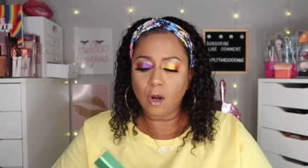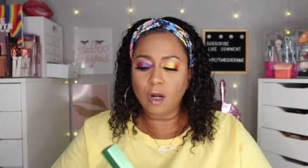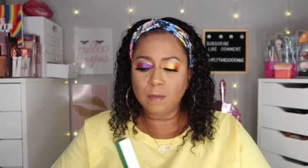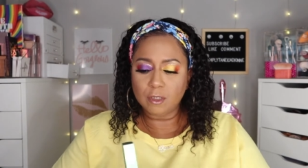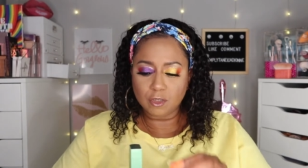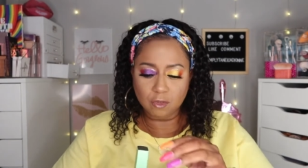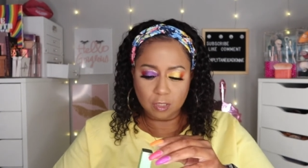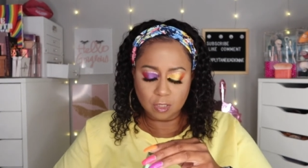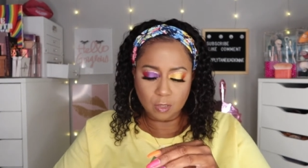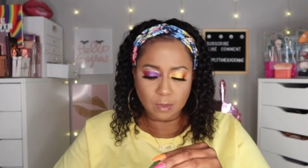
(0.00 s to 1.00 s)
Armor
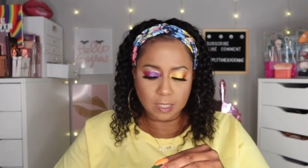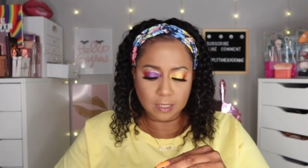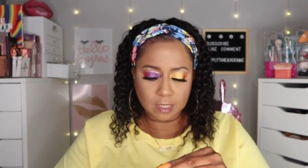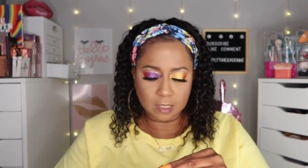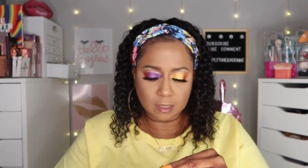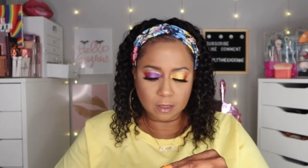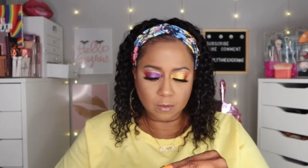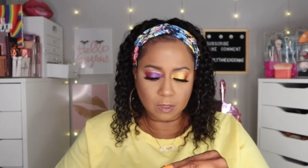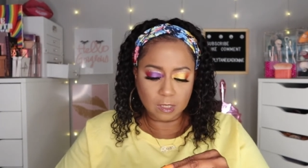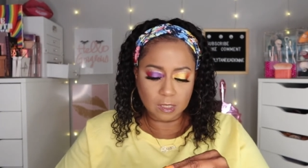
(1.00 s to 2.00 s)
Truck. You know what, I think this
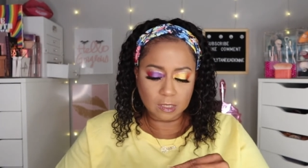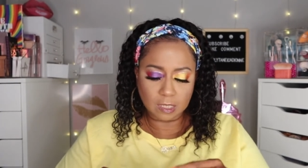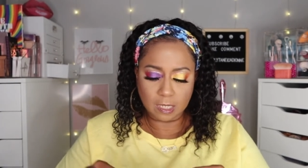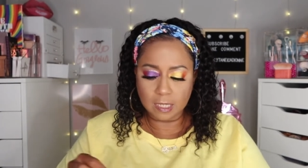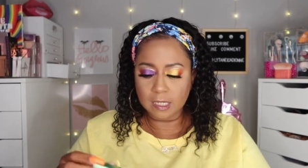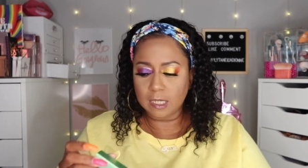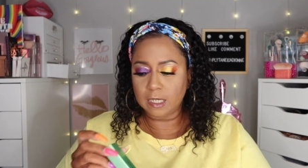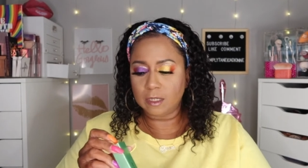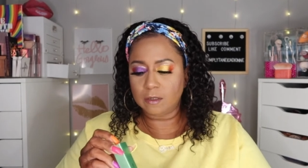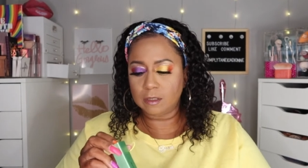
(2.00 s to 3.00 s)
is one of his
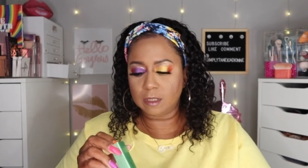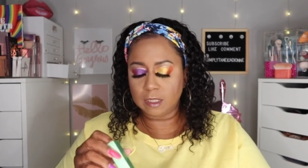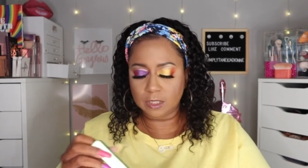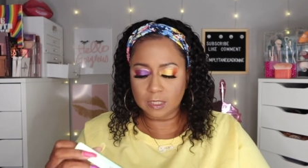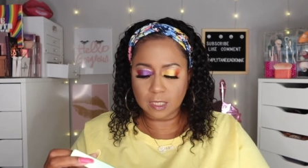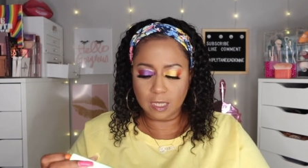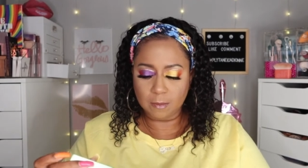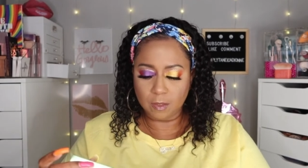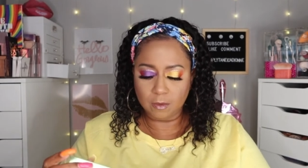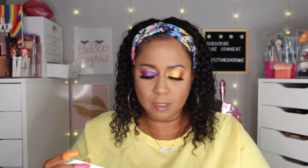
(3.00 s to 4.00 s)
eyeliners that just
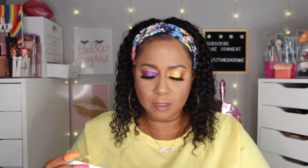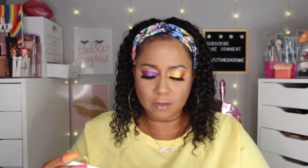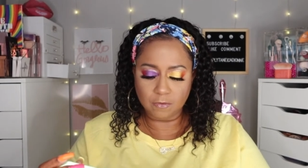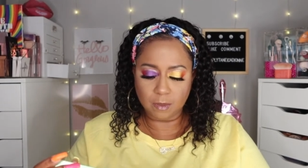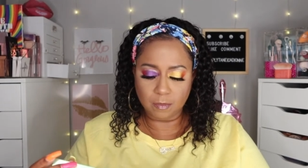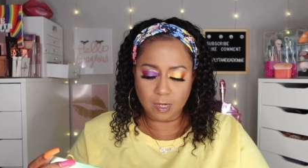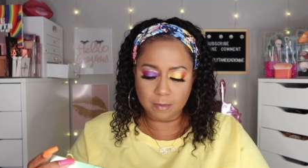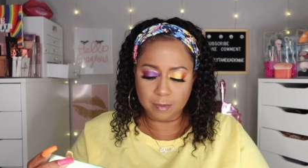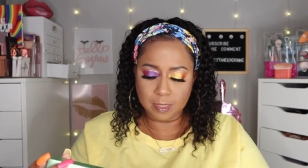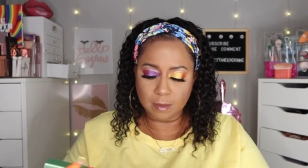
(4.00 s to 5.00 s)
came out. And this is from
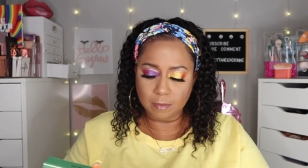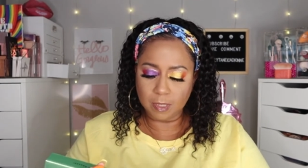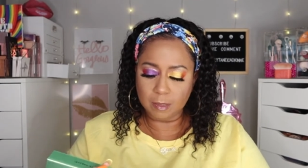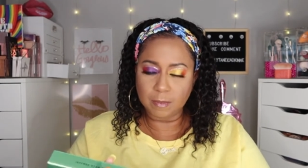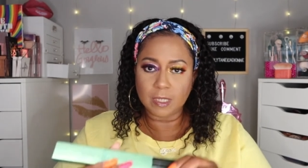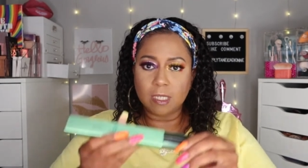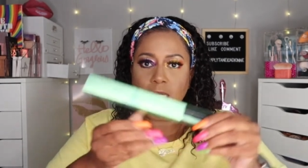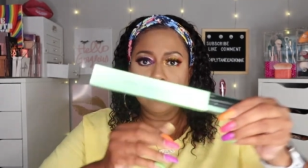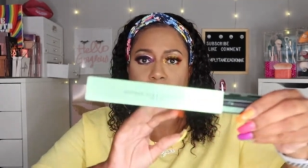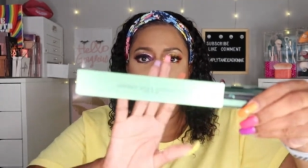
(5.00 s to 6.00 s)
probably the Blood
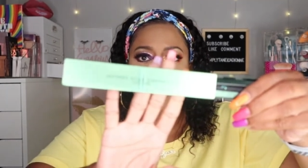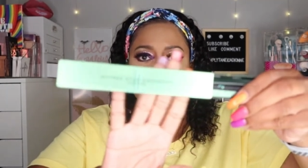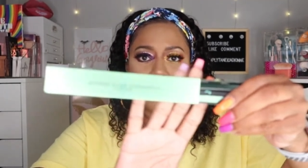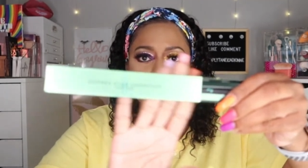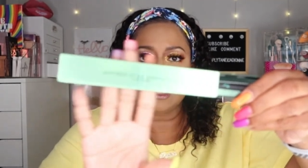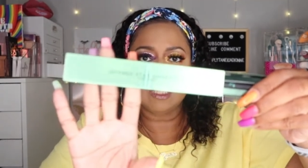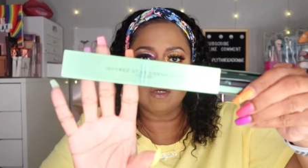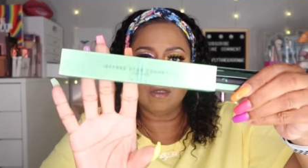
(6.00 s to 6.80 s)
Money collection